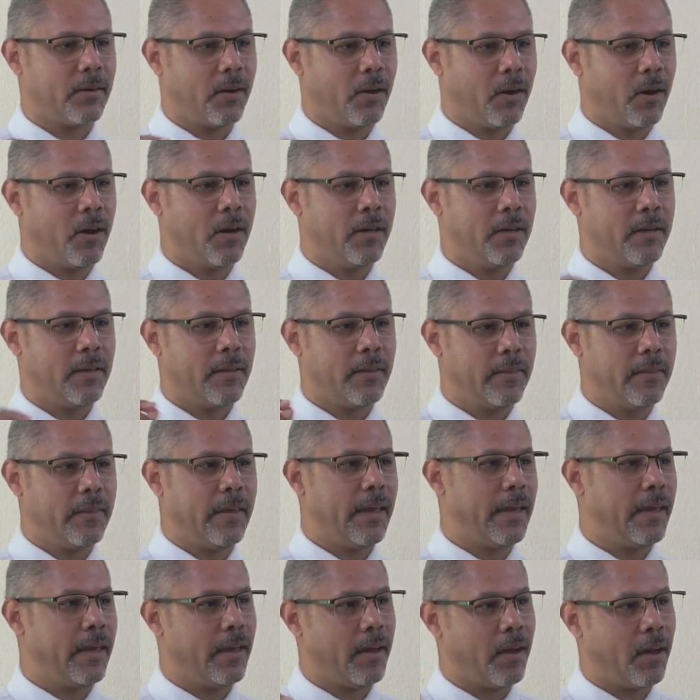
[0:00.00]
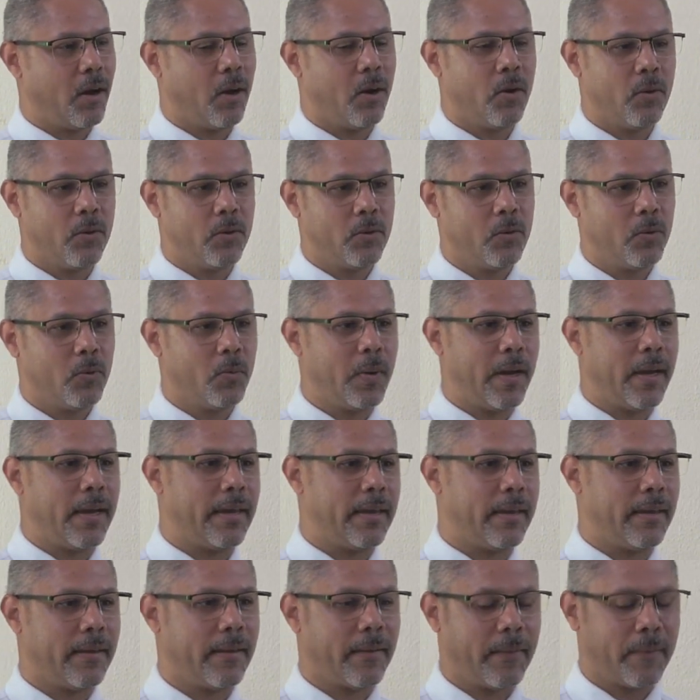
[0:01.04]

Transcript: on their own way.